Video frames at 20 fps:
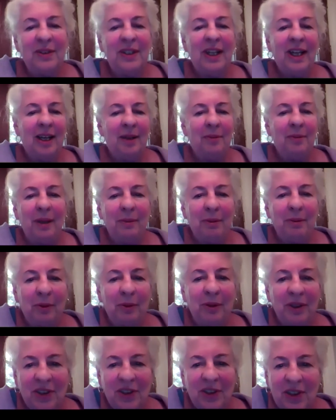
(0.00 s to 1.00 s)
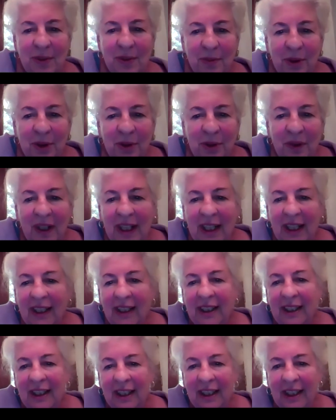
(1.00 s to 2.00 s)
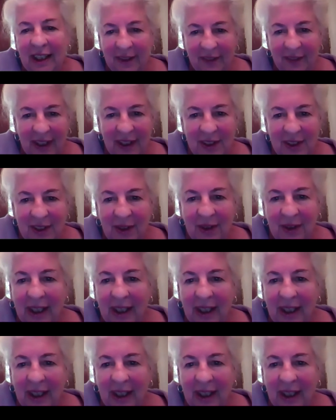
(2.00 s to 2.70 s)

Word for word: of time, maybe we'll just move on. I, I